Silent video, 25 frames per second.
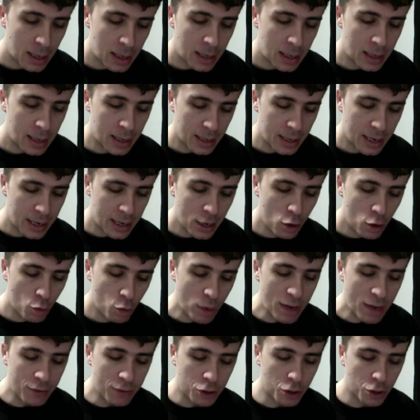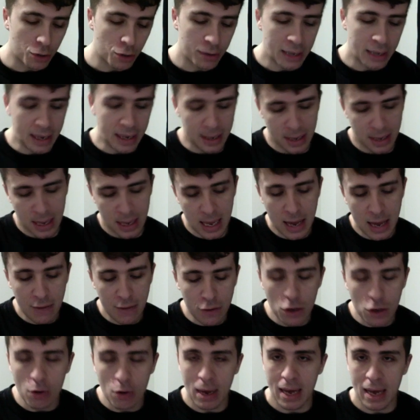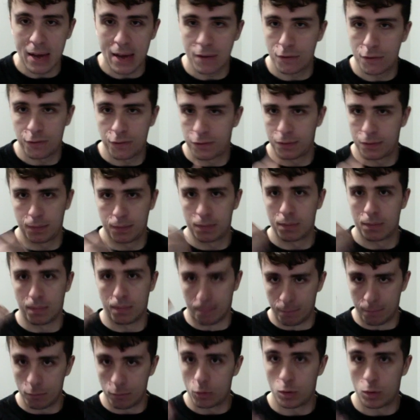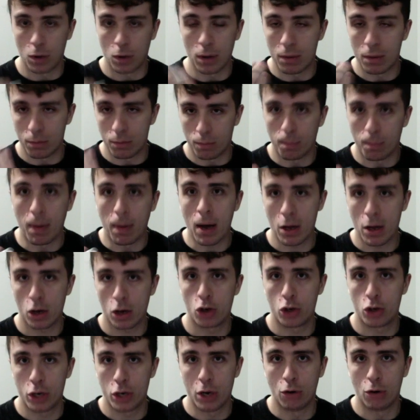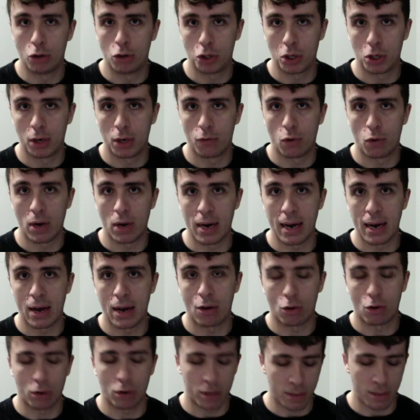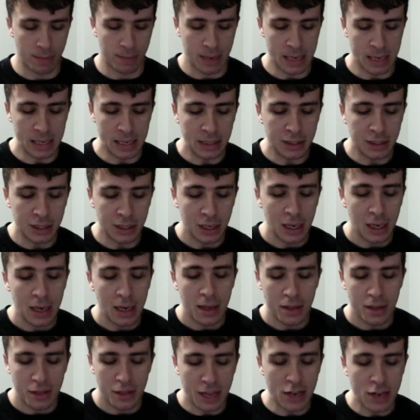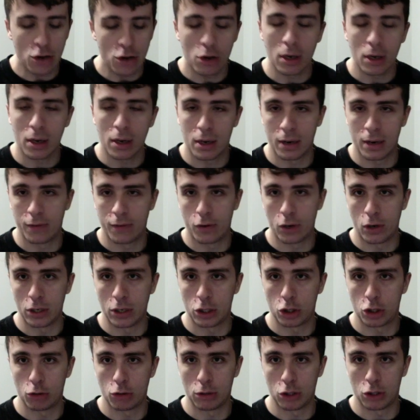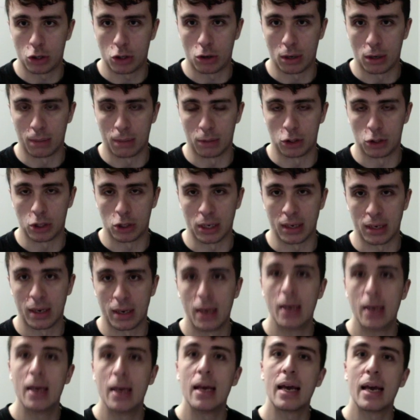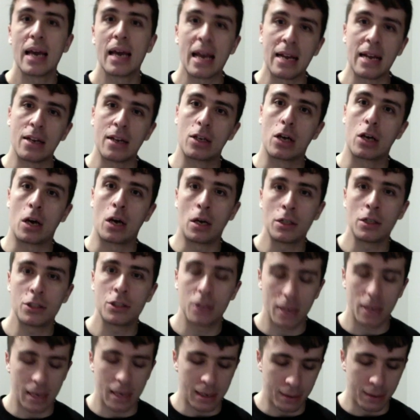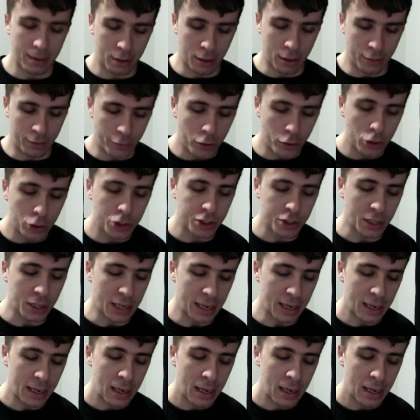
here we have shown that if you have the modern notion of what an algorithm is, then you can convert it to a Turing machine. And conversely,